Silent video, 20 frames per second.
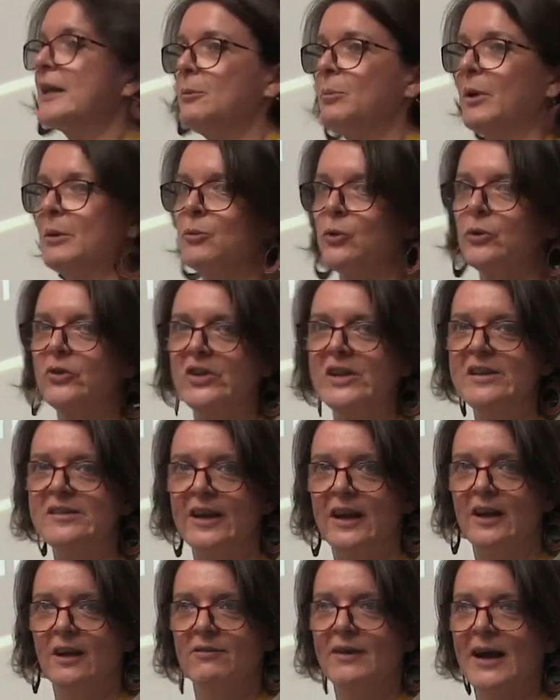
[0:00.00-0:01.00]
bit more
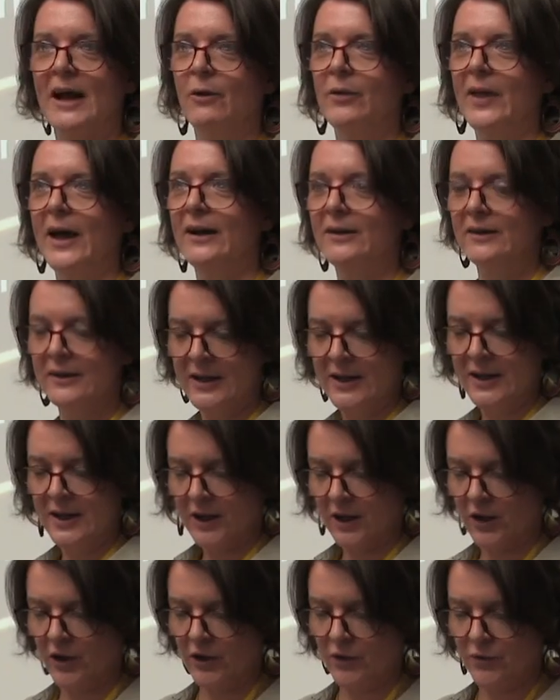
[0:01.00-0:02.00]
detail of how that
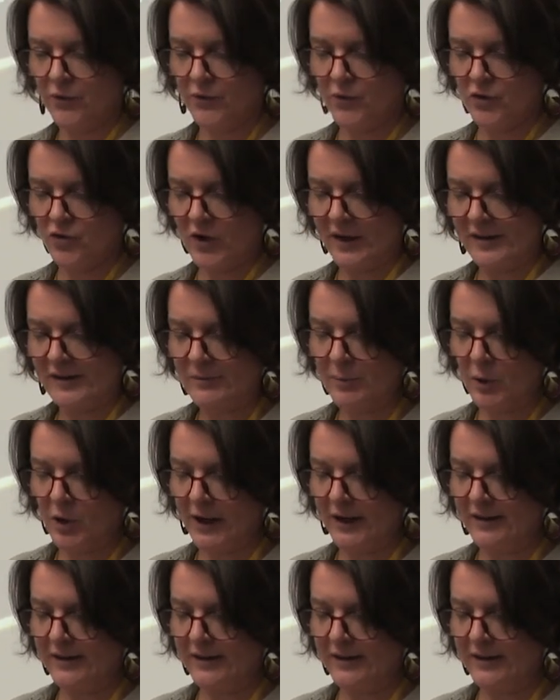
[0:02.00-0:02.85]
kind of transpired